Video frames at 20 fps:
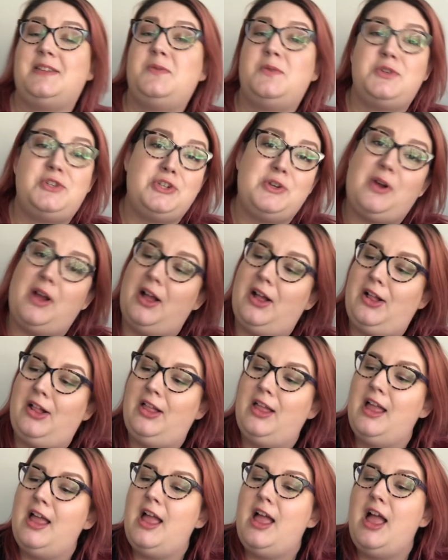that's what you
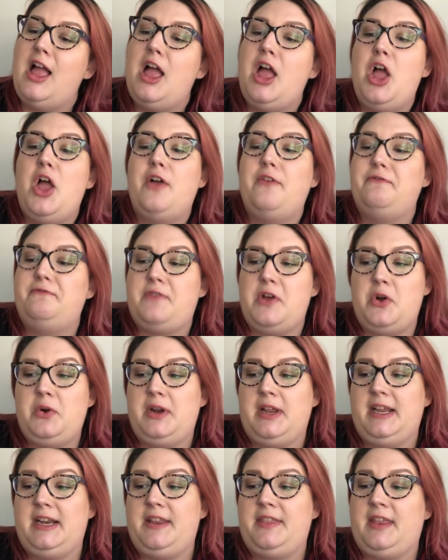all
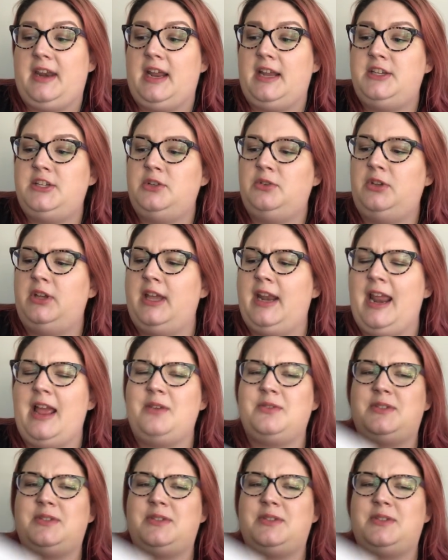voted that I do. Look at